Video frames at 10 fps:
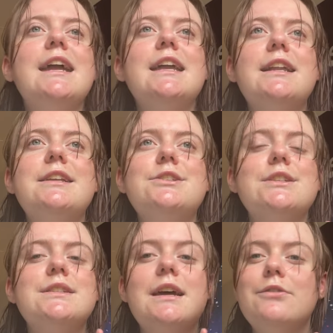It is
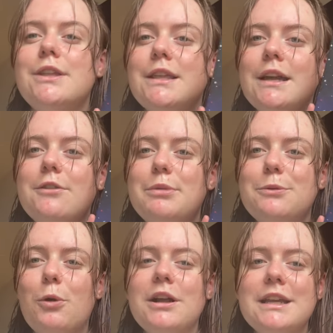just everything I've
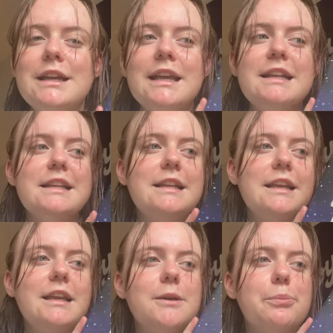been wanting and
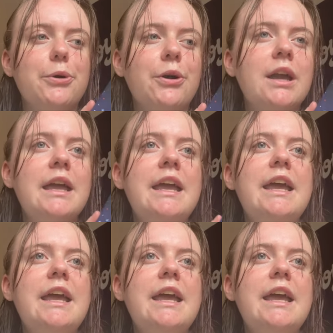needing in a book.